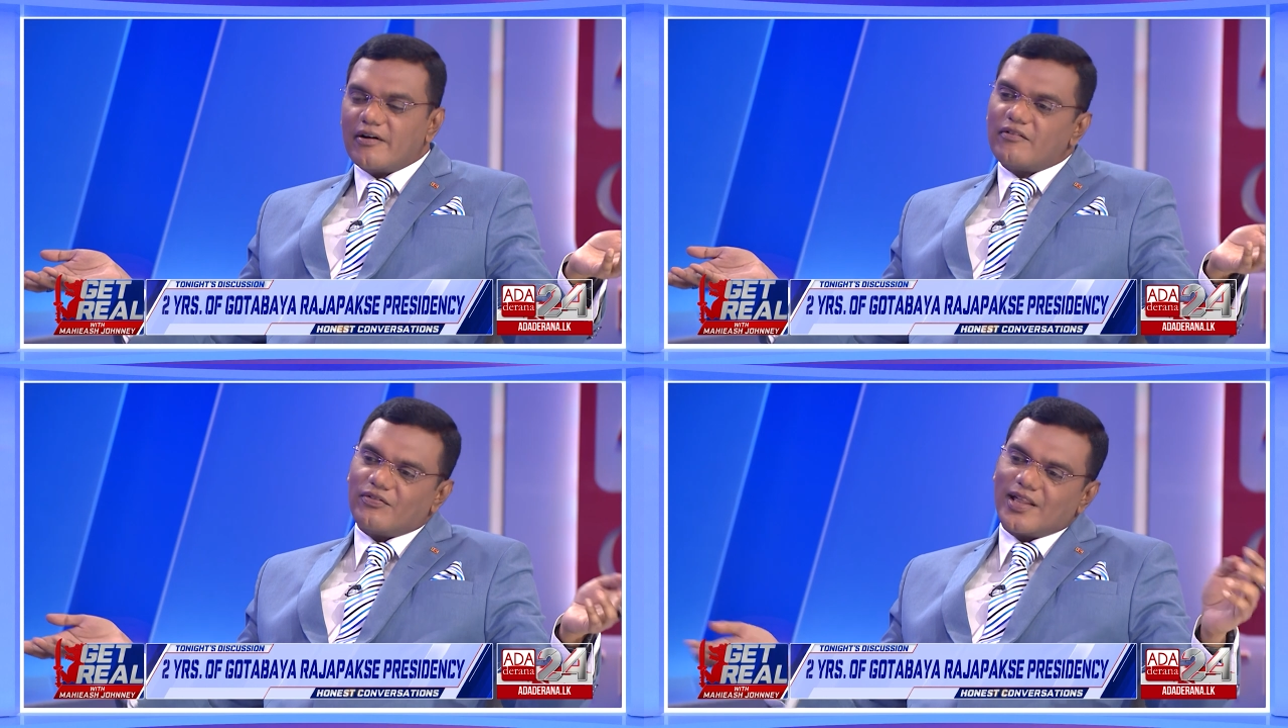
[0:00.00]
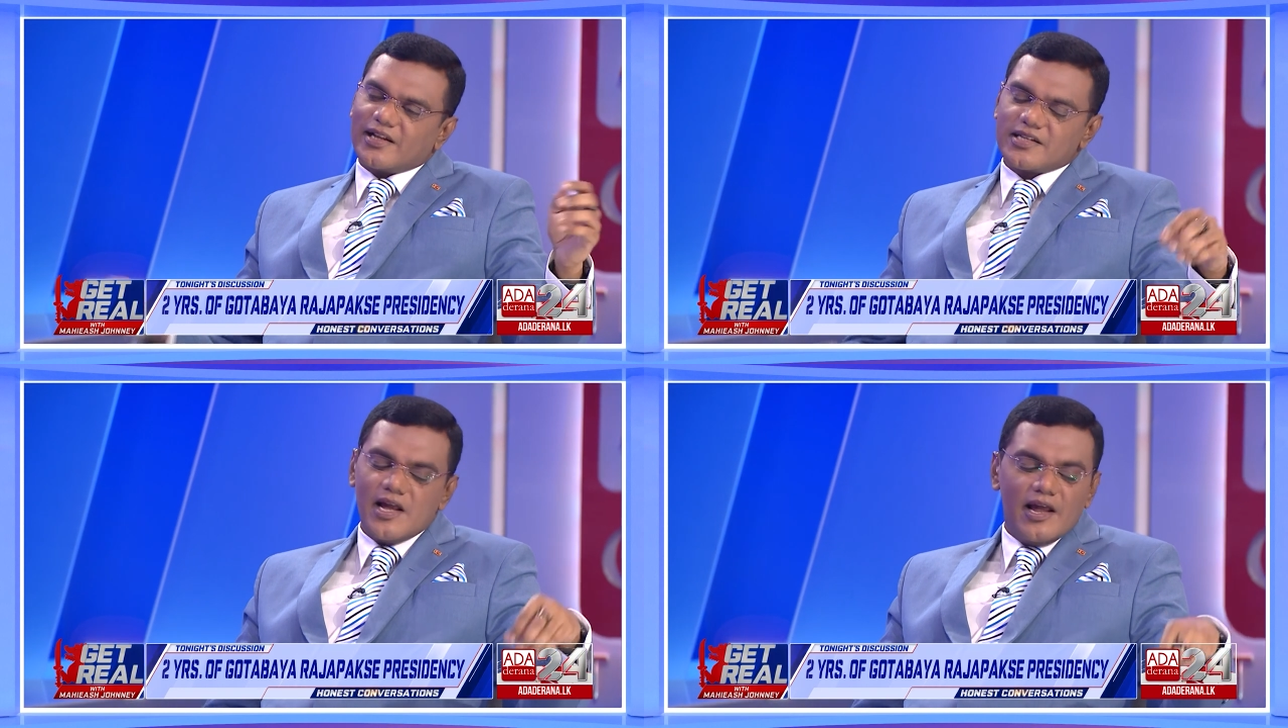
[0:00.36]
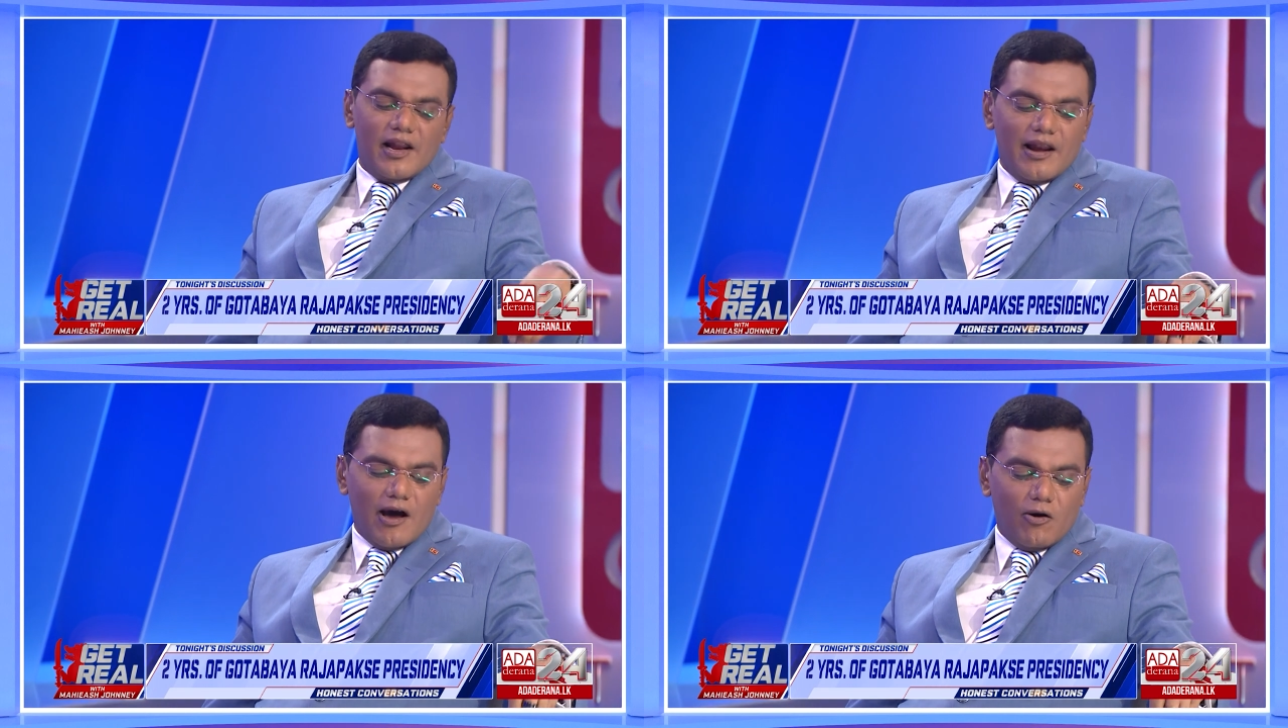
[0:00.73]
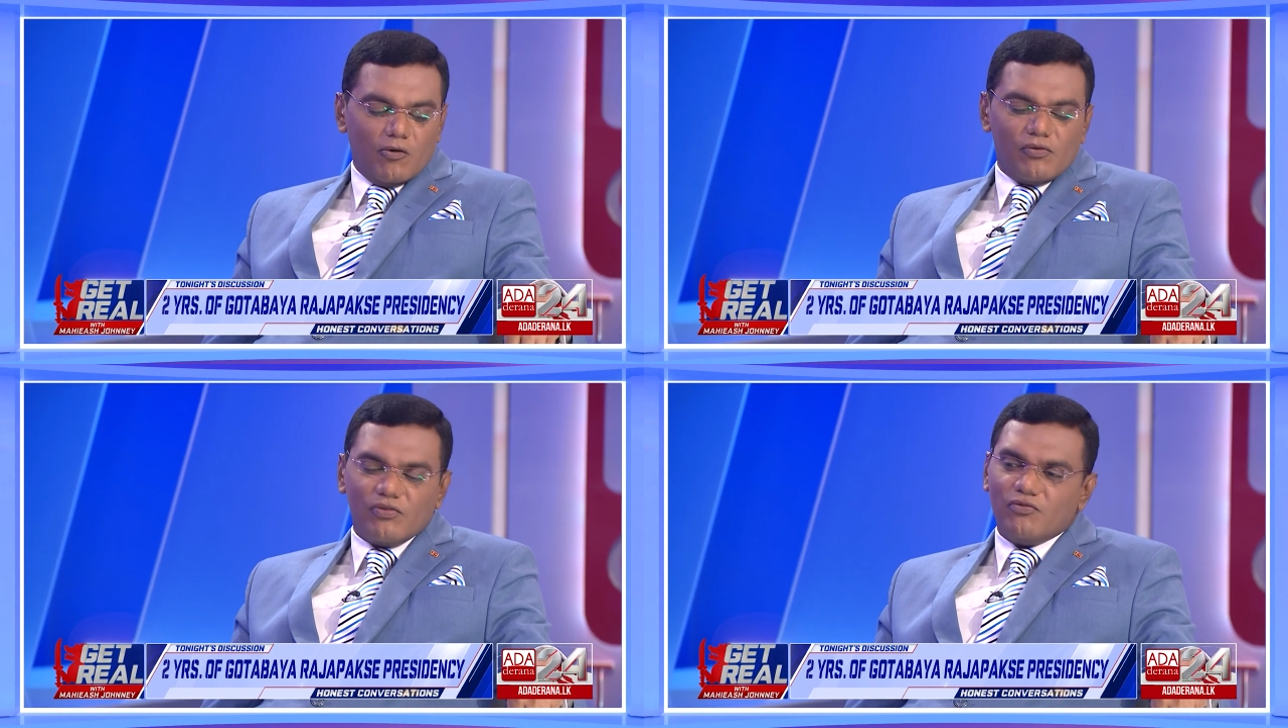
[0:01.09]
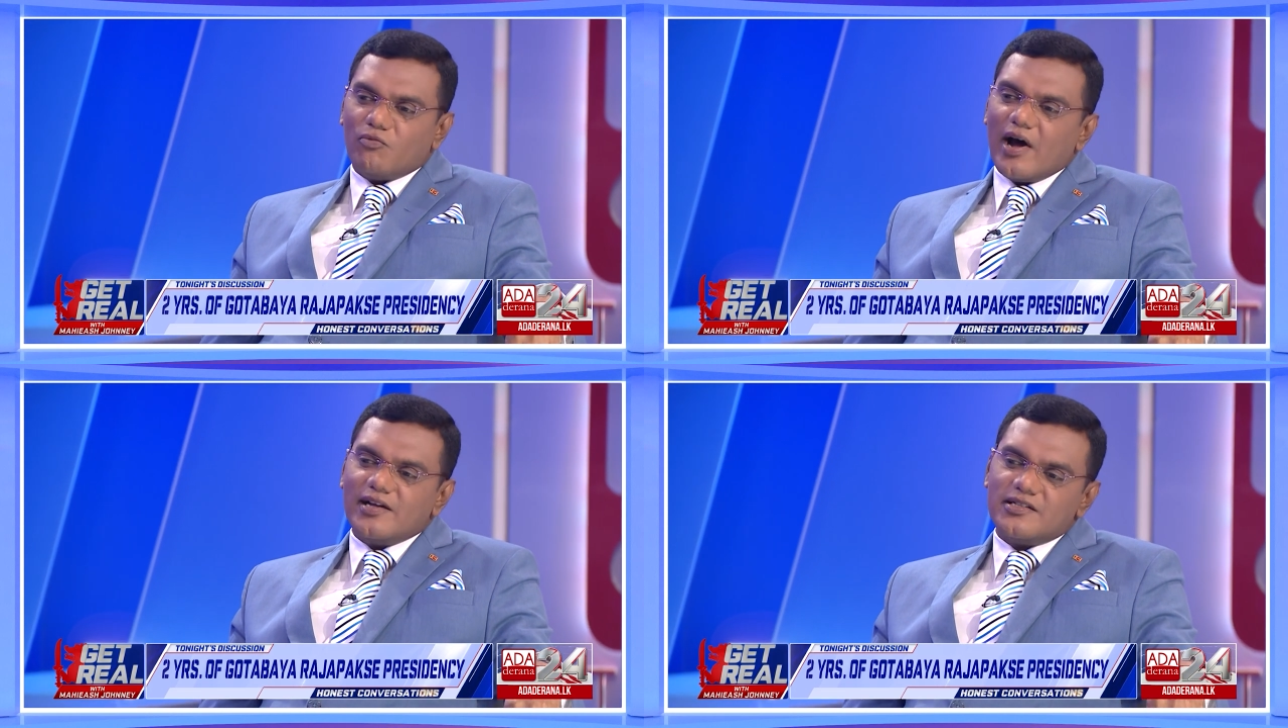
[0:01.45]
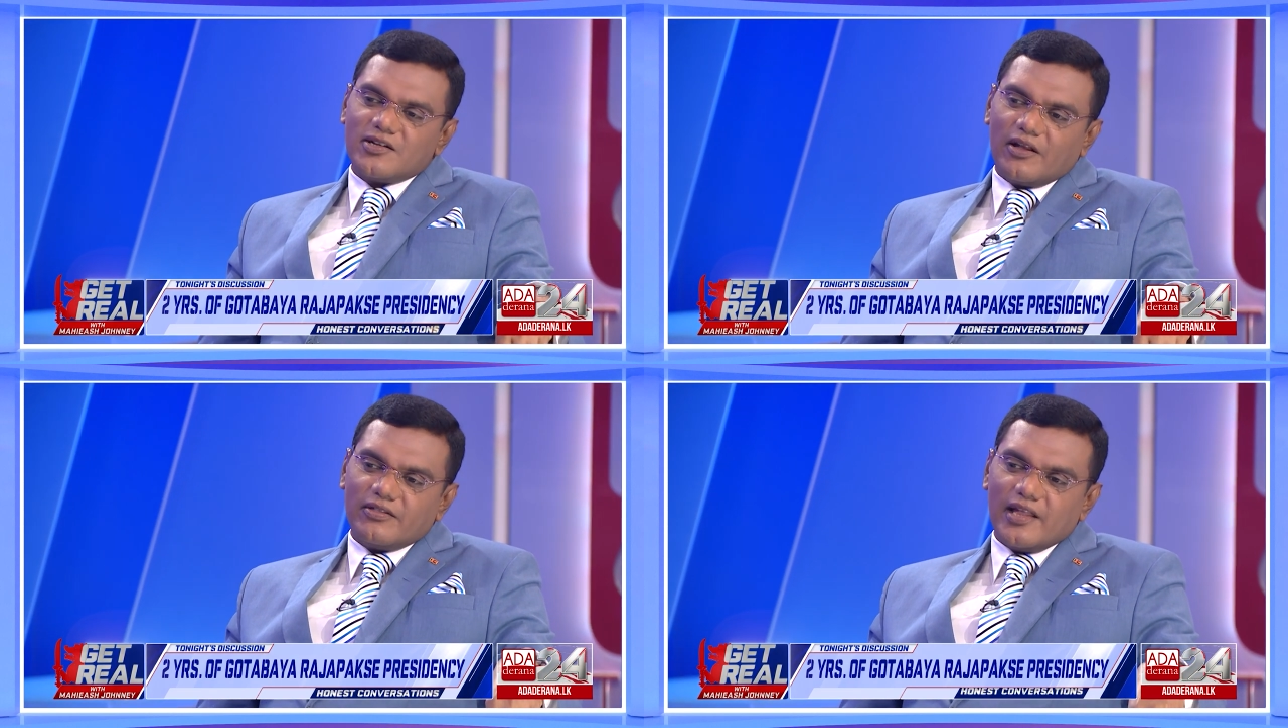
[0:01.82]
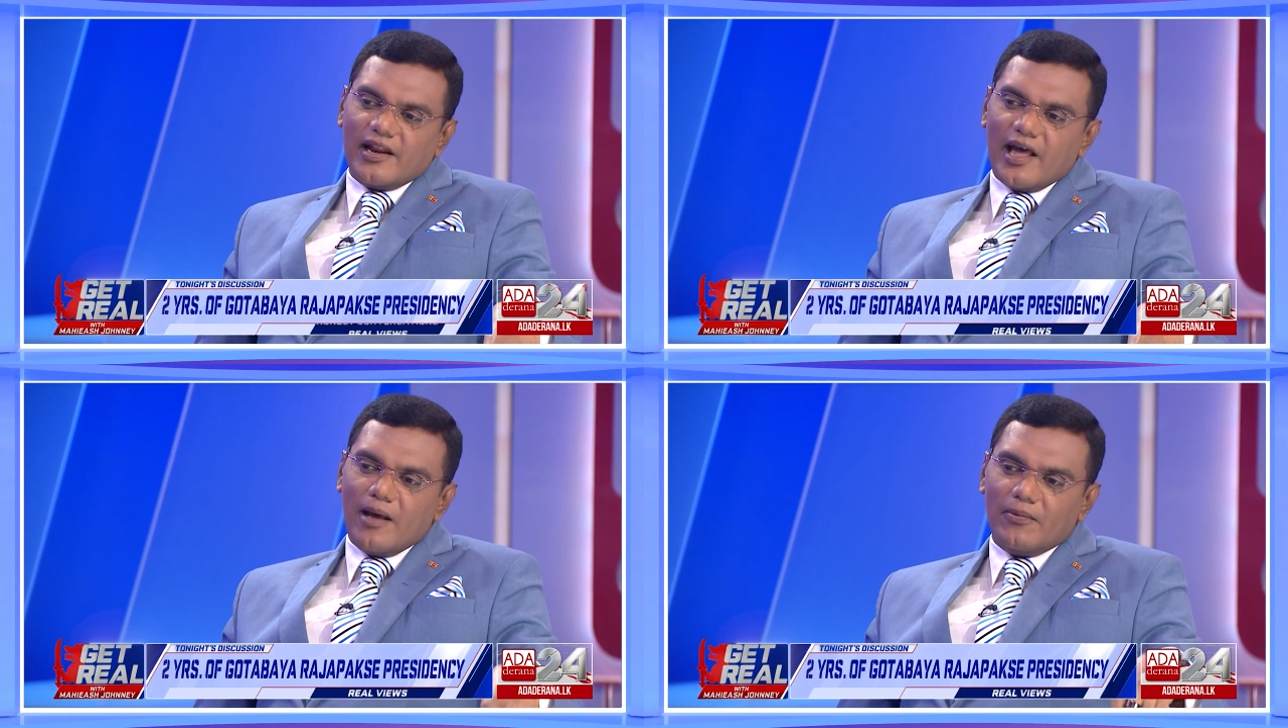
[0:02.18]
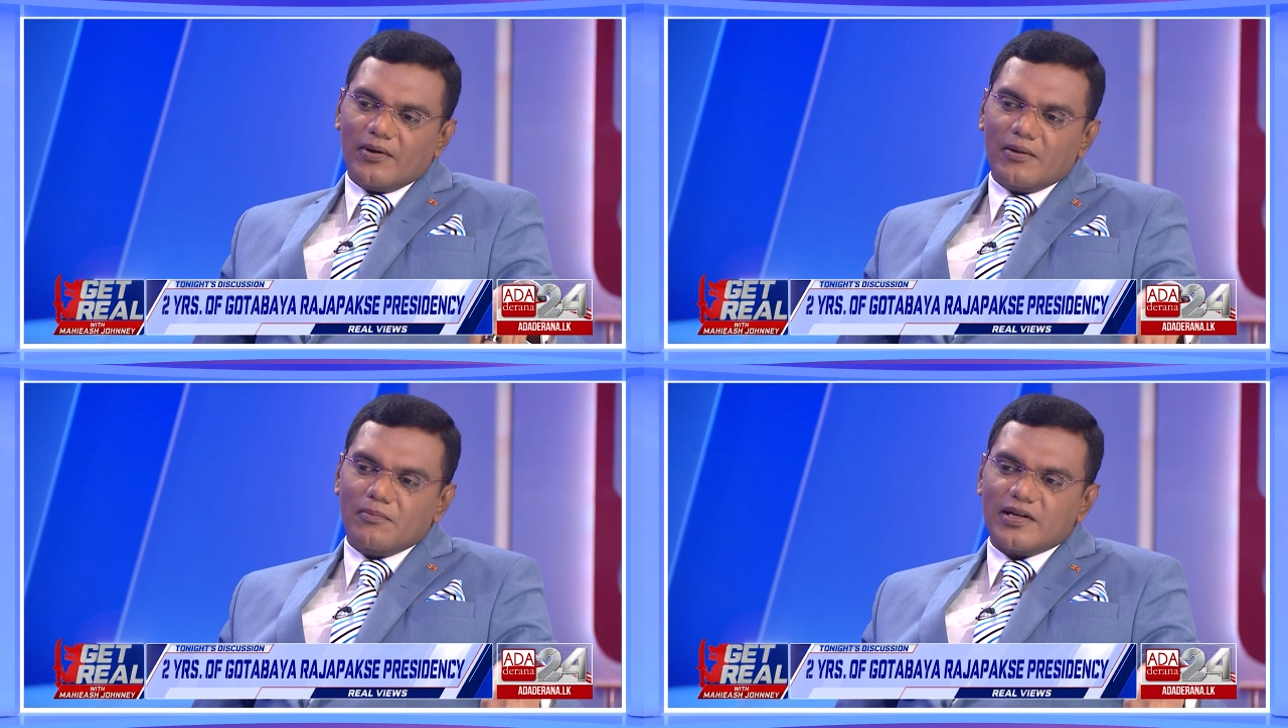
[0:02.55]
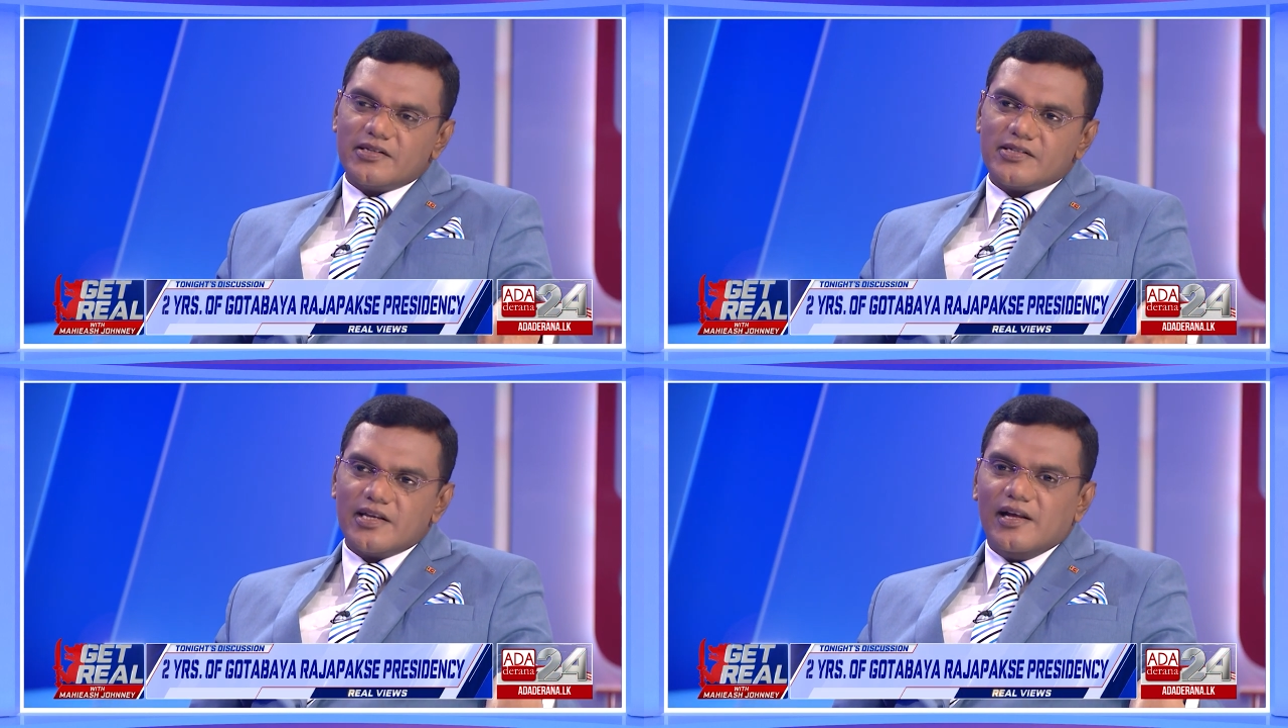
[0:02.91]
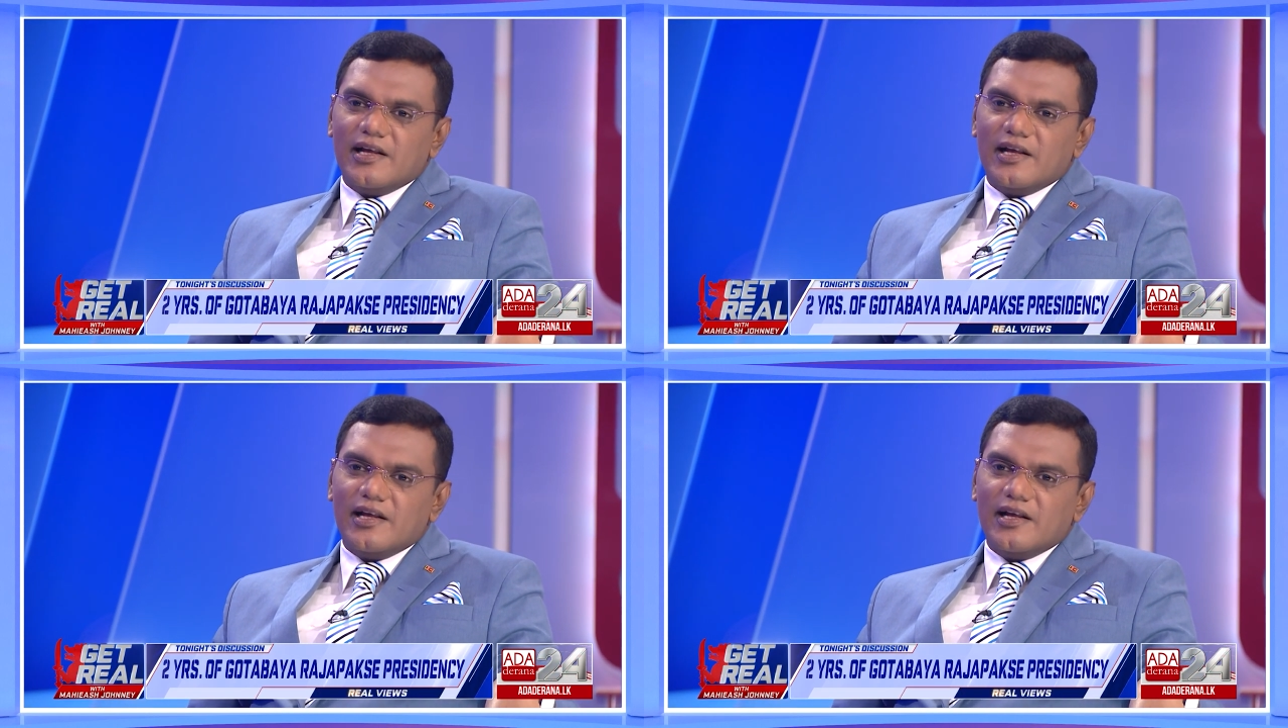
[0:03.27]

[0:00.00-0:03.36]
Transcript: of things. Now, why is not that happening? Because